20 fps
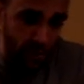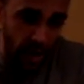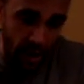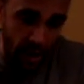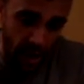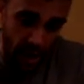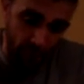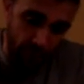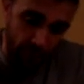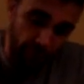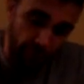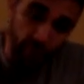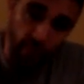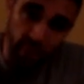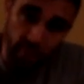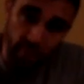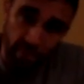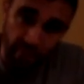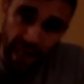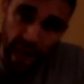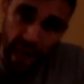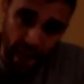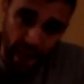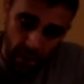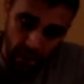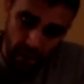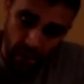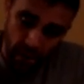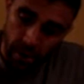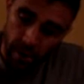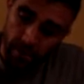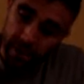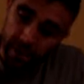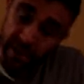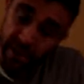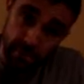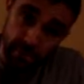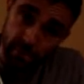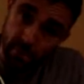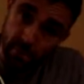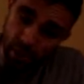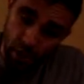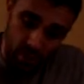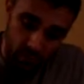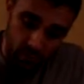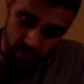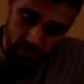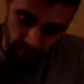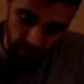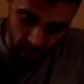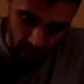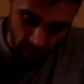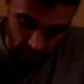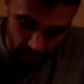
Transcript: I prefer the black, but they, you know, different